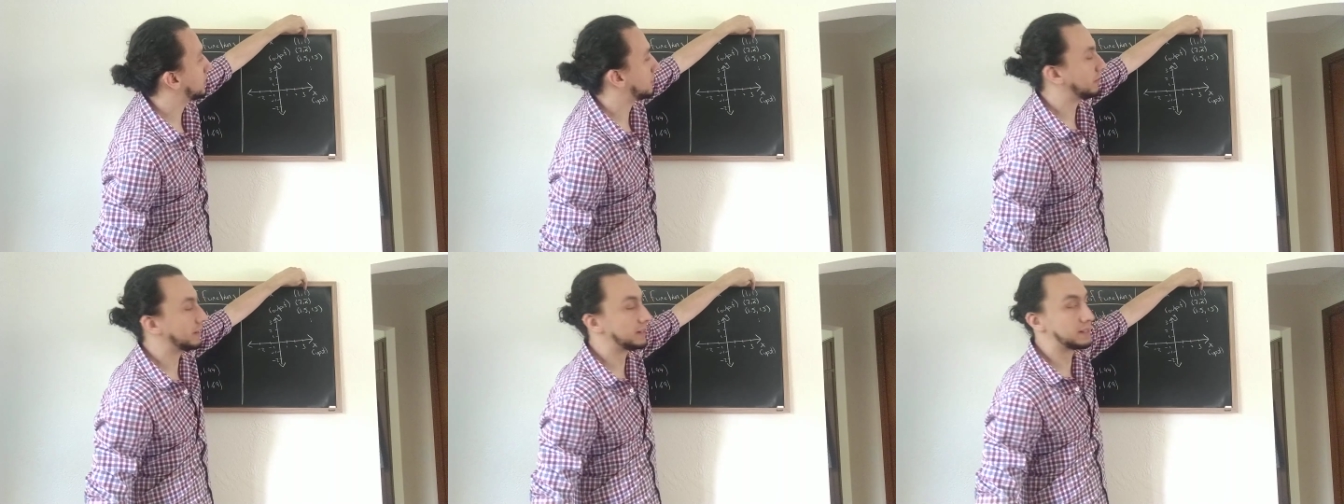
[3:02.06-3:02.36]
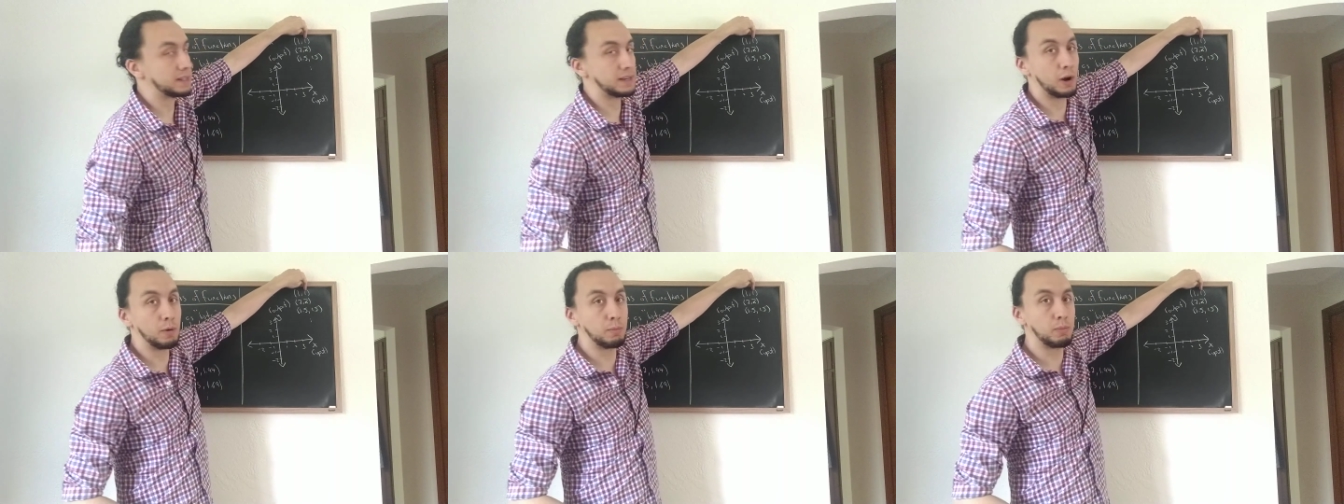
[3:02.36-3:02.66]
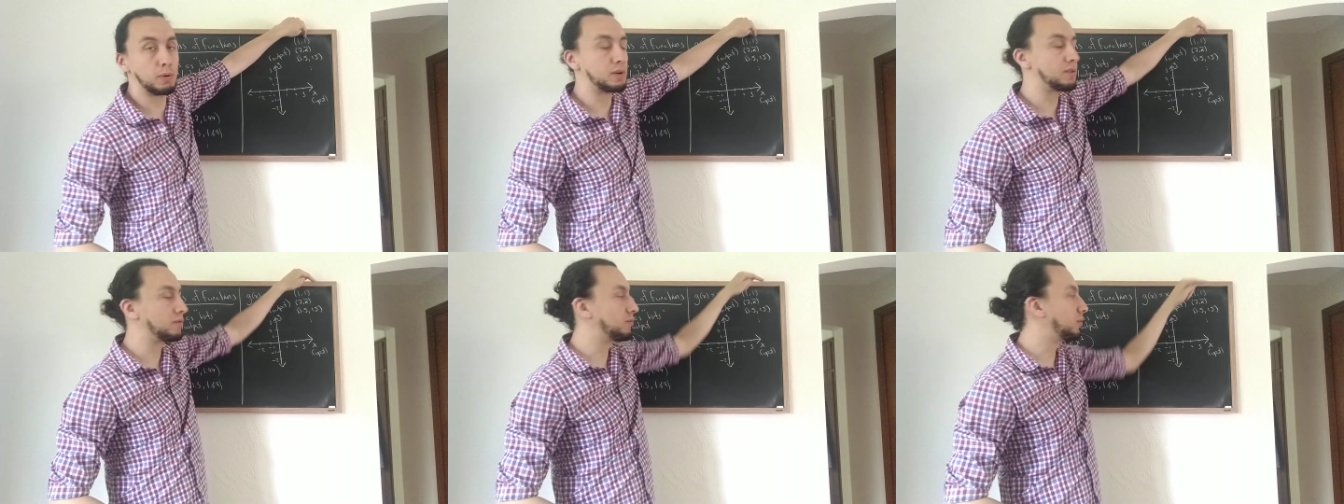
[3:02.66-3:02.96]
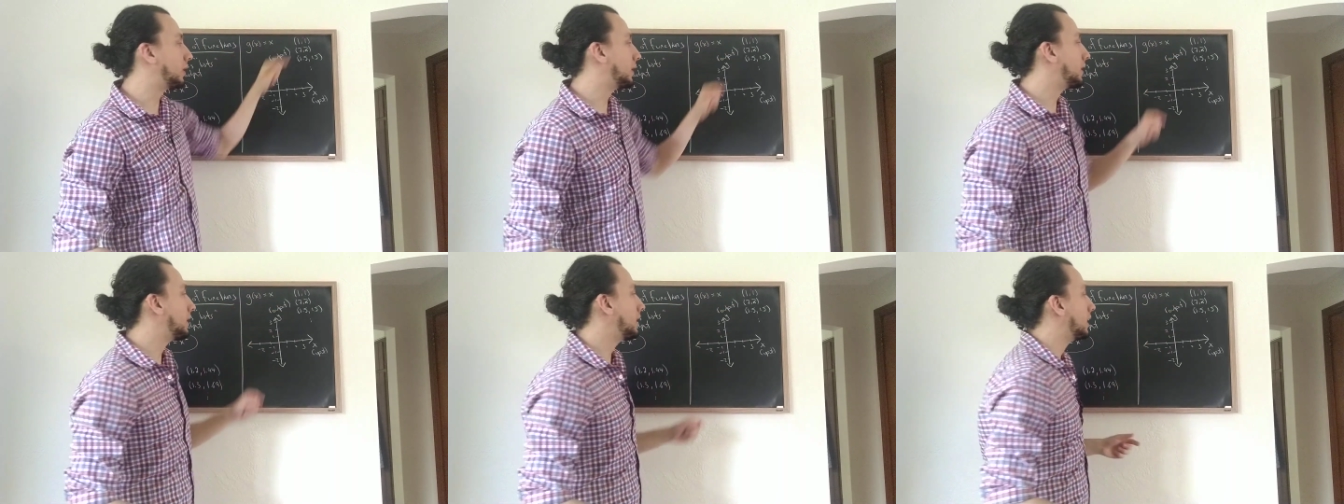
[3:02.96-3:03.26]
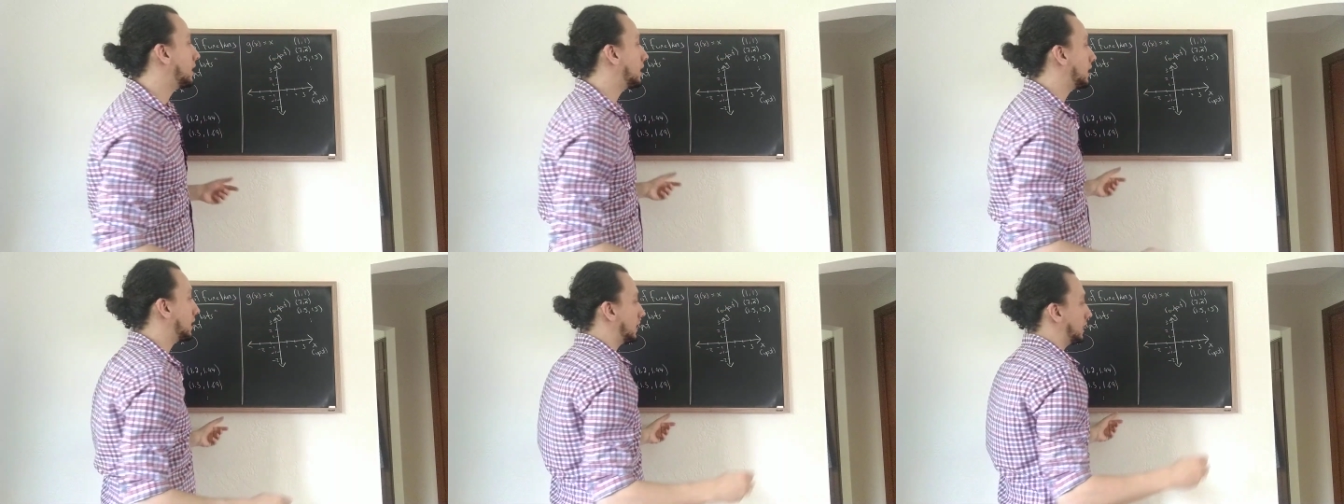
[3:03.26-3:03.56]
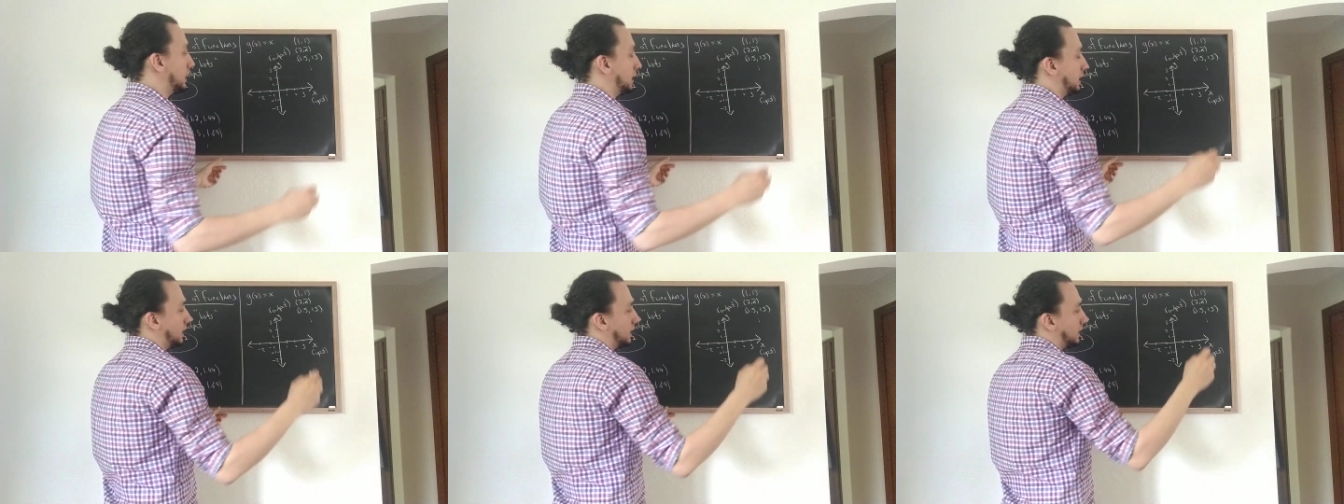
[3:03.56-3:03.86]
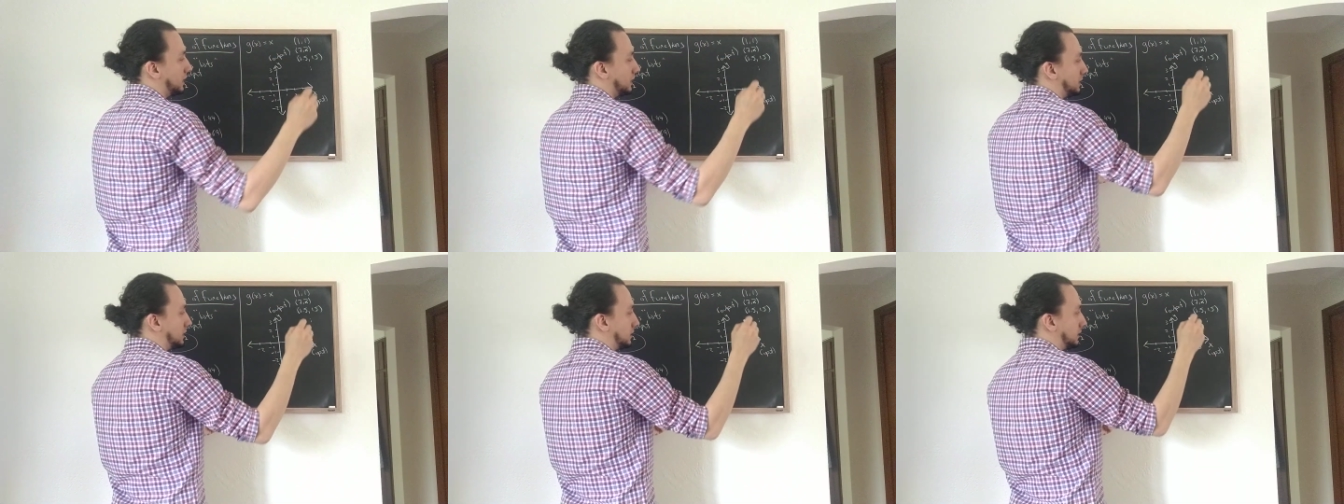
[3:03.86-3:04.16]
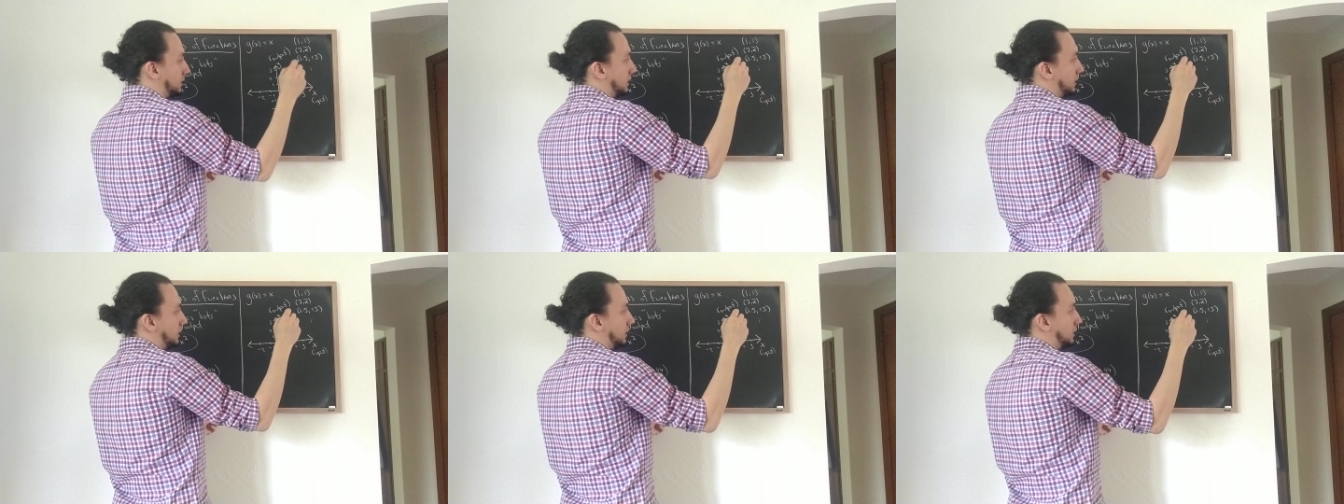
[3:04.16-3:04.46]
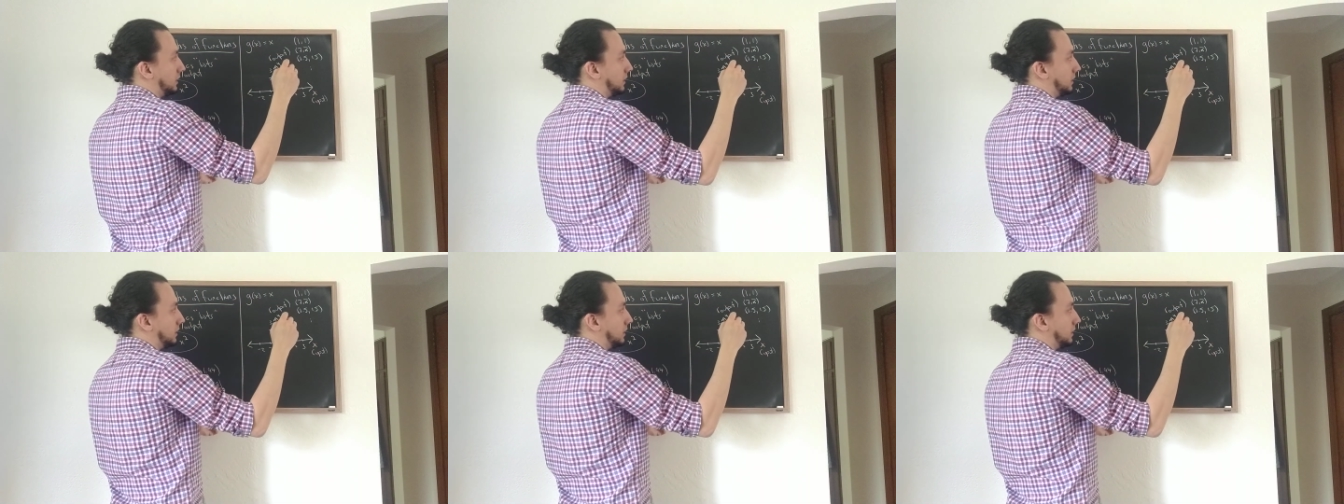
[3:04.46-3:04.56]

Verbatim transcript: generates an output of one is